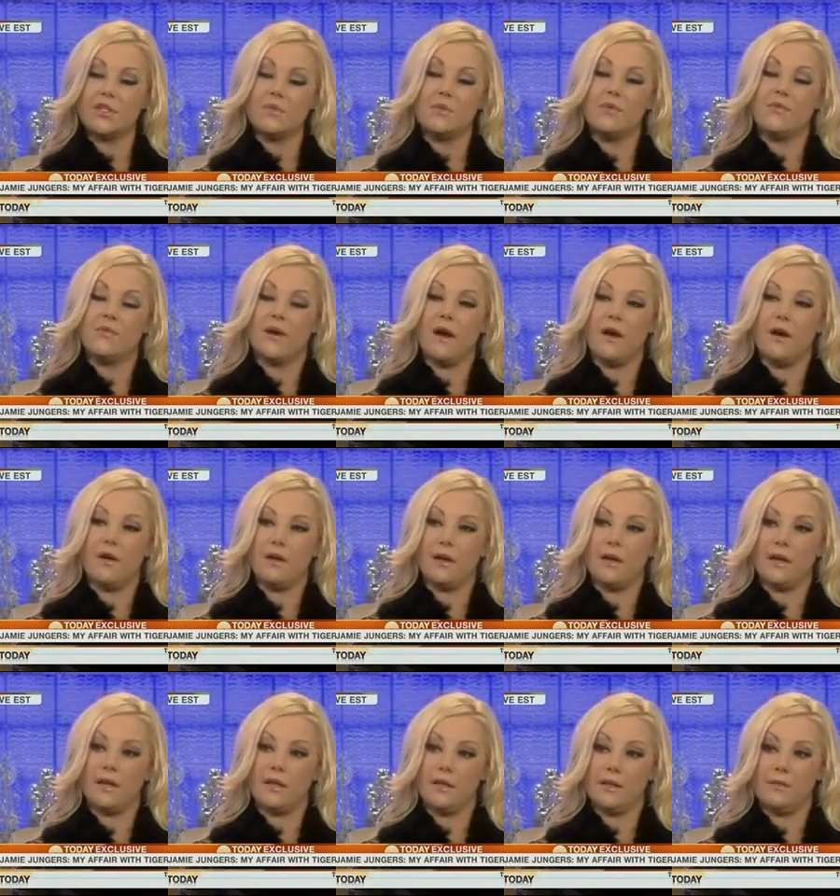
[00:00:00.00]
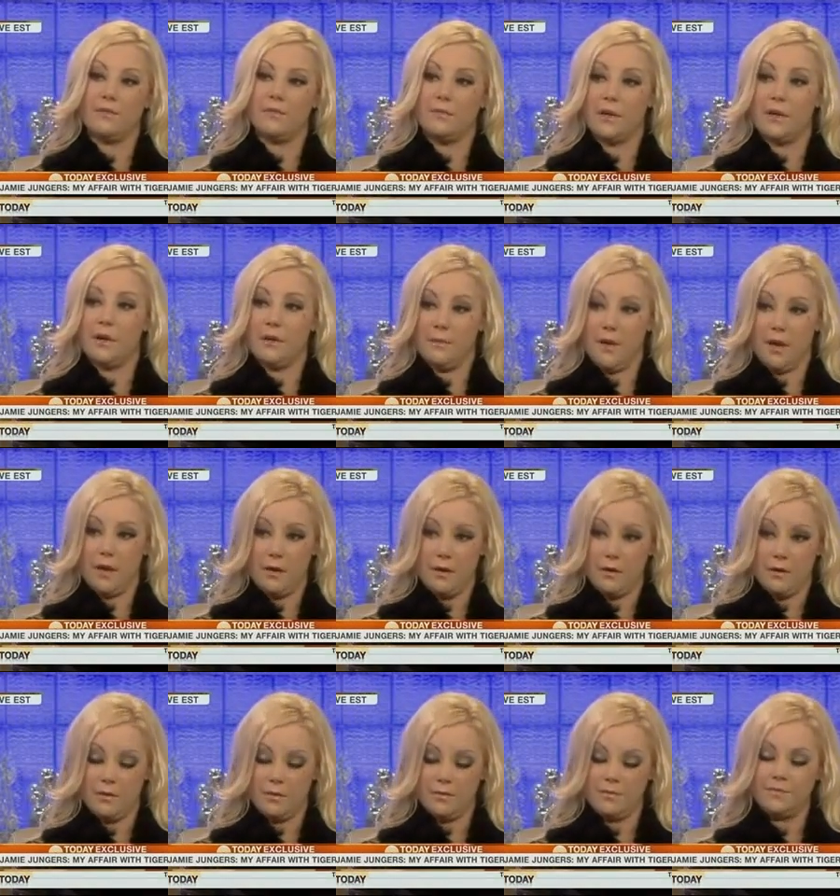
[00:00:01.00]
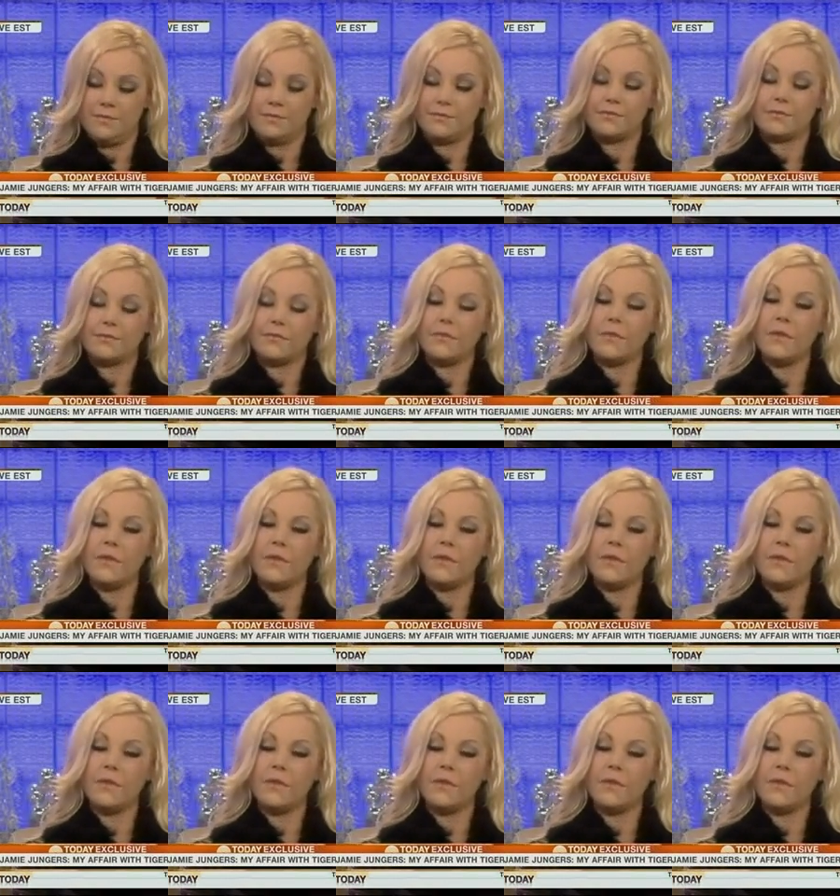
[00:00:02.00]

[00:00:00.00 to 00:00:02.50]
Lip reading: to move out and be on my own.